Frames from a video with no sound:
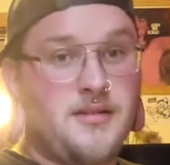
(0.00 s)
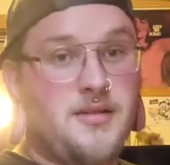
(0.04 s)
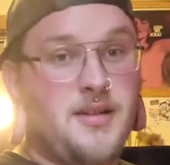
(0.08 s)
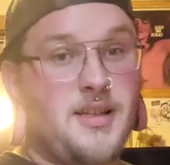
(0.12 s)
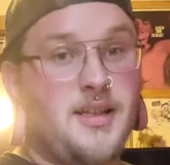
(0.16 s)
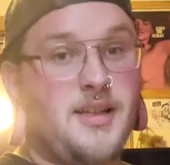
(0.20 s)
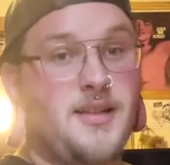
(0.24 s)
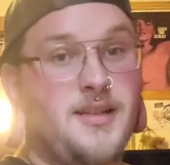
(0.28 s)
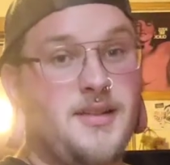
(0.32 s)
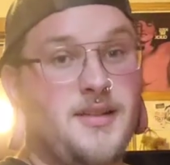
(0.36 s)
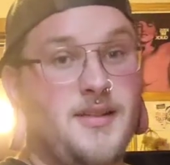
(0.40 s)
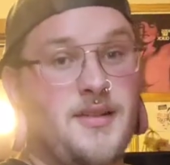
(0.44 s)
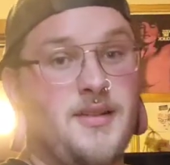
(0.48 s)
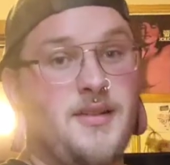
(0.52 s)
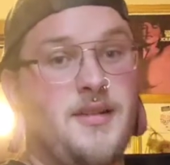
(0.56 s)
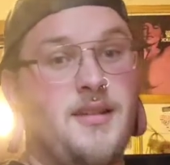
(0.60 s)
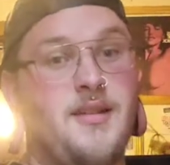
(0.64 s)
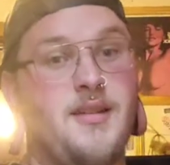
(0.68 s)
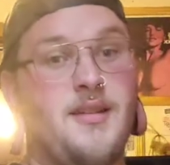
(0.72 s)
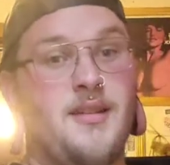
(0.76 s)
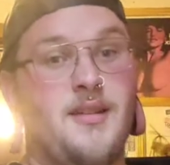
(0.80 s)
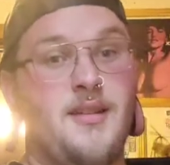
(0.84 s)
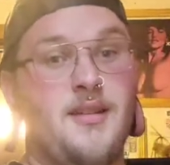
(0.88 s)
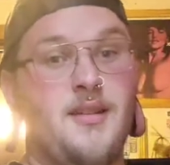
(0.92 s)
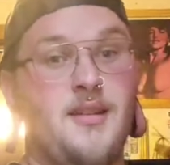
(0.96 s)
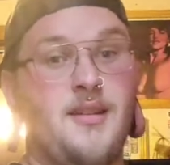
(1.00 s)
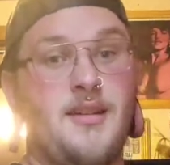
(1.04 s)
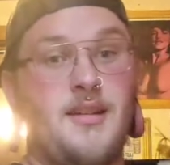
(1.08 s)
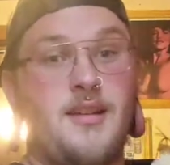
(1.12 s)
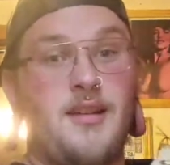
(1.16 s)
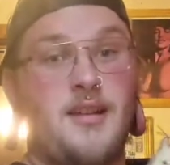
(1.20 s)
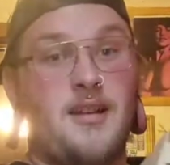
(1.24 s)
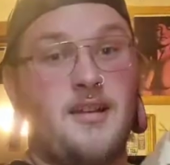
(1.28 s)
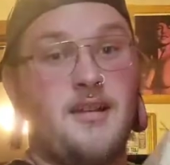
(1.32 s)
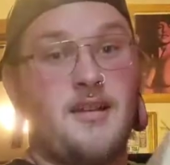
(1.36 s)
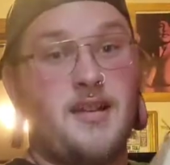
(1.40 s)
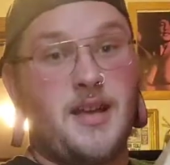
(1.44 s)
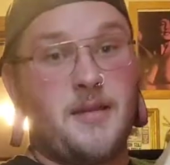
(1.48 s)
is
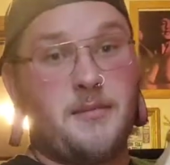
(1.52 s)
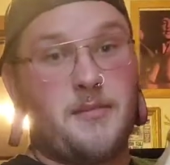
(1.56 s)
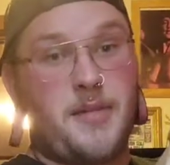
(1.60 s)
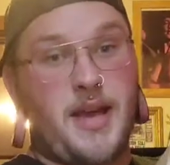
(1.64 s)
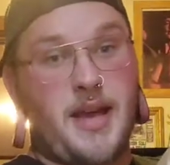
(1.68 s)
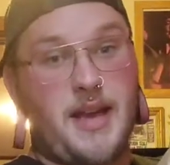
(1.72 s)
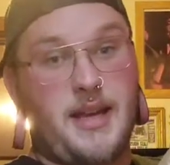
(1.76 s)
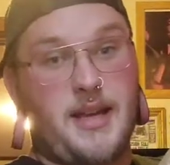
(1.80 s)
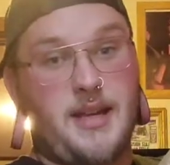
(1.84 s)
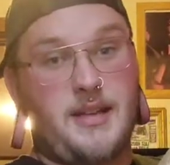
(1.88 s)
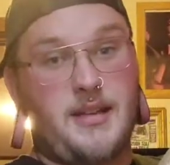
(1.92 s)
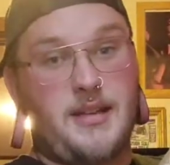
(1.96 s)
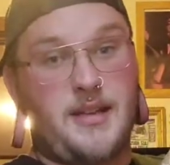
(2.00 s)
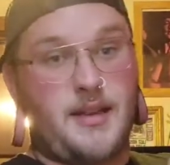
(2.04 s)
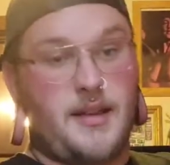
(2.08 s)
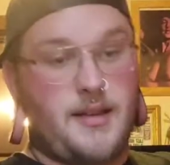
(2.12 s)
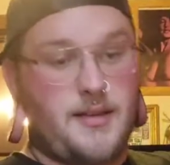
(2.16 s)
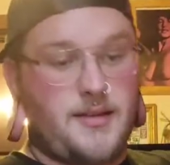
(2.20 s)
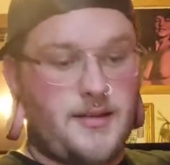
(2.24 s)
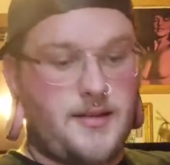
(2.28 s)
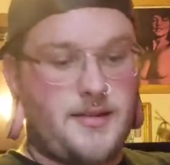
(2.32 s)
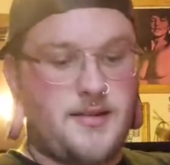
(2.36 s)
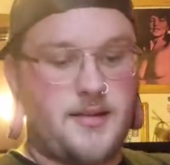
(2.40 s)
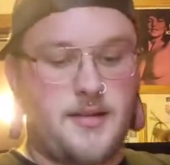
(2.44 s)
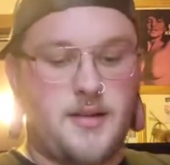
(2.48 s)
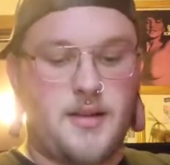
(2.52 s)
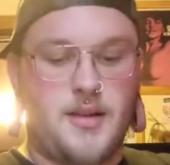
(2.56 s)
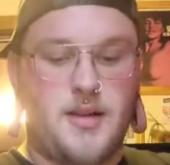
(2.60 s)
they pack it nice.